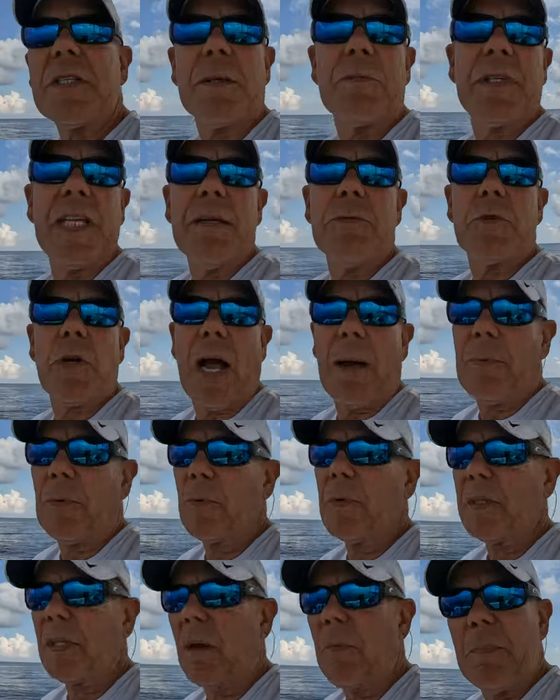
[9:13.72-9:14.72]
some deep dropping
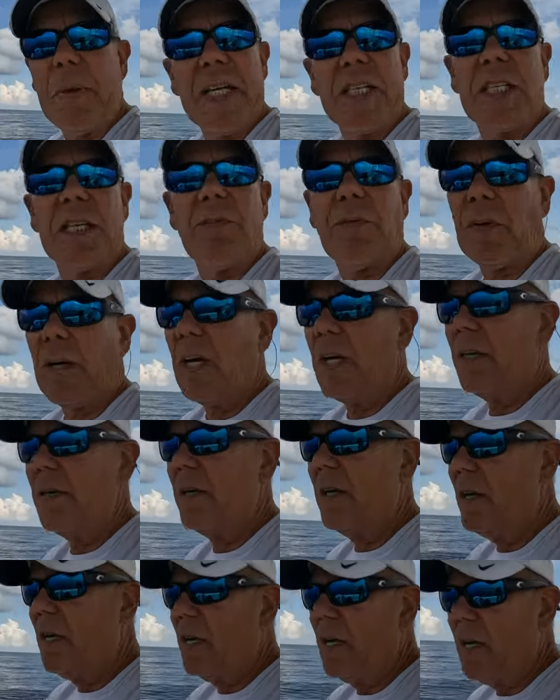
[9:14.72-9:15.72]
with the P C
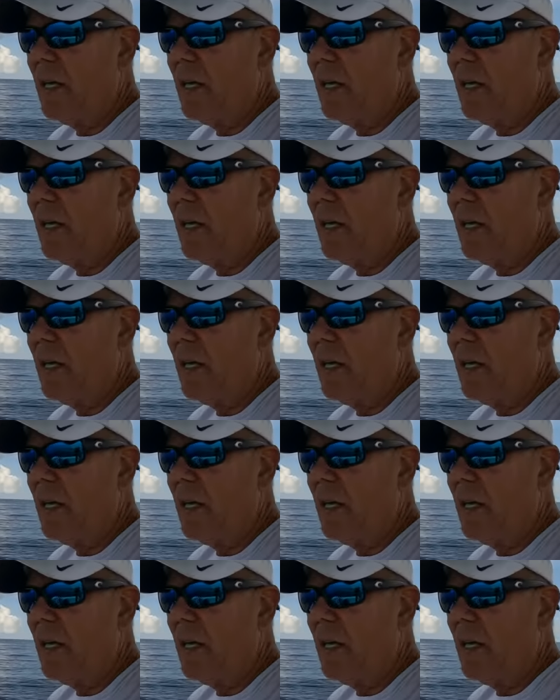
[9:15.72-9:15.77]
Fun